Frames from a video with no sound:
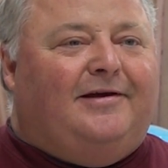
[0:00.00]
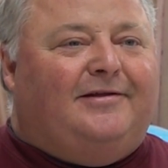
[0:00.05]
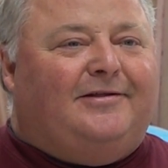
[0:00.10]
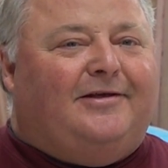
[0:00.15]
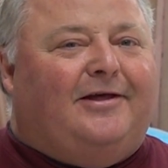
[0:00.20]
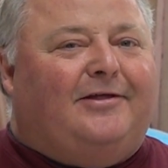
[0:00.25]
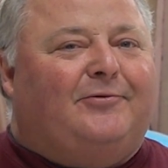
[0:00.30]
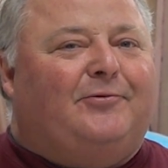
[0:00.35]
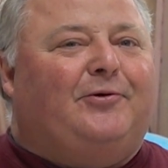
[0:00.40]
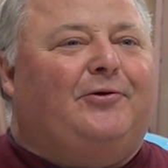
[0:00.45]

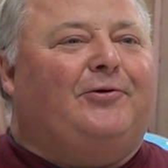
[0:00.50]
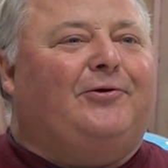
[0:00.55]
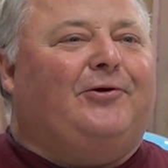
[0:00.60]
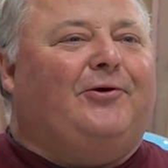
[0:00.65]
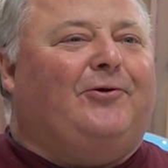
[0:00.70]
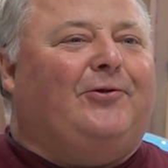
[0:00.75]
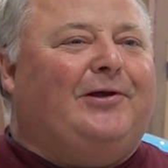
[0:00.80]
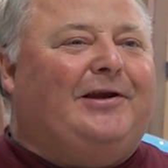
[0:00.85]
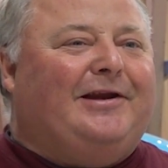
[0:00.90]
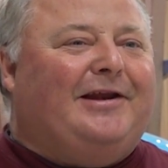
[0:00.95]
Thought that we were the
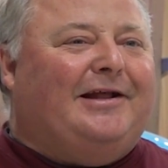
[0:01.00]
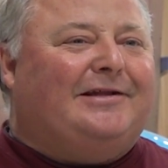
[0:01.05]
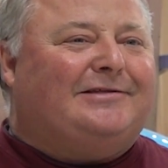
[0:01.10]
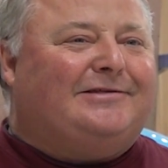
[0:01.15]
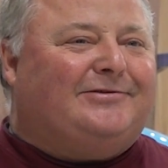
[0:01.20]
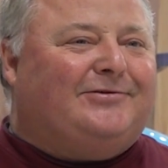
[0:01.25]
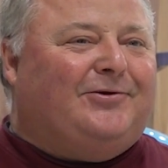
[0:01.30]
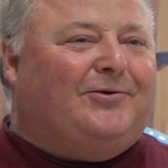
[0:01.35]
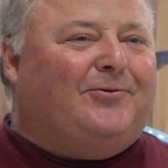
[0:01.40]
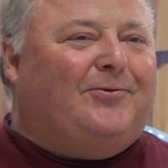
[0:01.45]
only
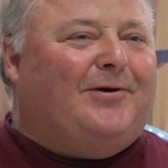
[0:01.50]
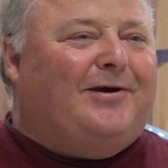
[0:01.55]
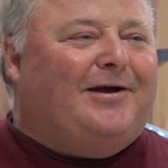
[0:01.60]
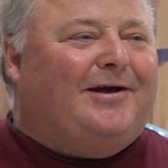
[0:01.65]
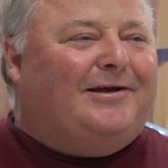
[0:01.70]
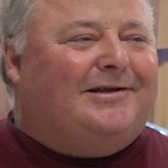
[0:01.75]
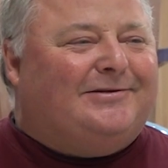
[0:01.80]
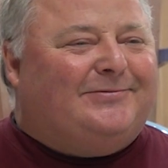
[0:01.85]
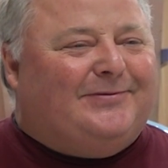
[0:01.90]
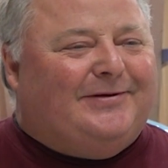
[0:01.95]
nuts there
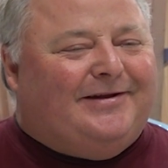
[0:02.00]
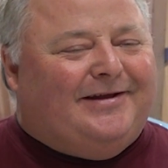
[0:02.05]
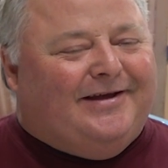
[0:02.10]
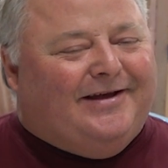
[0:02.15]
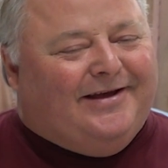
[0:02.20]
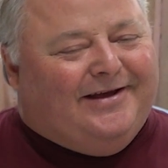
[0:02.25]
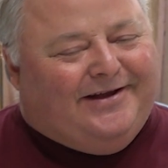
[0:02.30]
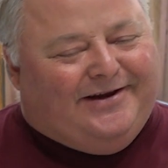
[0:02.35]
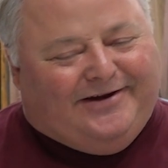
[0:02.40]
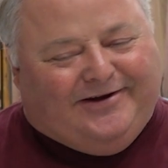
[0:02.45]
was, but
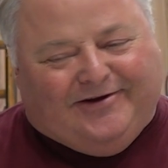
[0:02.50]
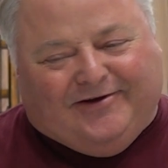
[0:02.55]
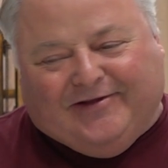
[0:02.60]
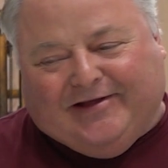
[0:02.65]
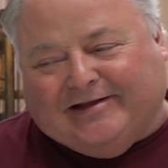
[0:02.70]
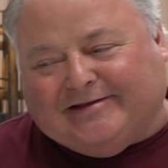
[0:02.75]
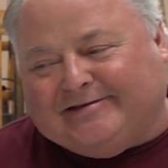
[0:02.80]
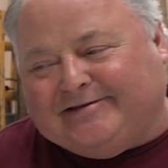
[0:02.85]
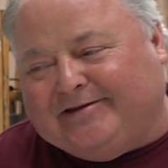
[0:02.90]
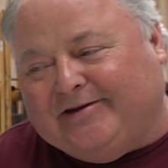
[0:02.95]
no,
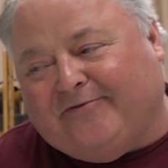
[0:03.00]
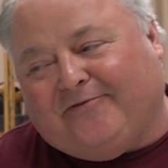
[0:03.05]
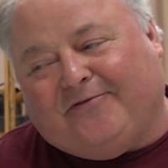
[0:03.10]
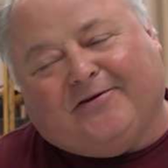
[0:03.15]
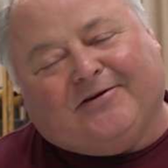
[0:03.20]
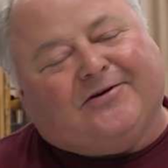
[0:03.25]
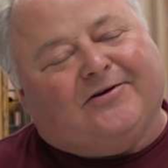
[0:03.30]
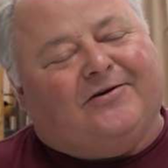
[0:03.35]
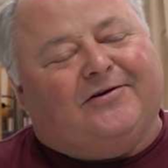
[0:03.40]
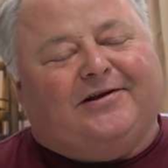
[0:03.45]
that's
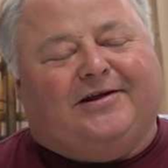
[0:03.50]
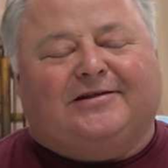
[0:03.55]
difficult.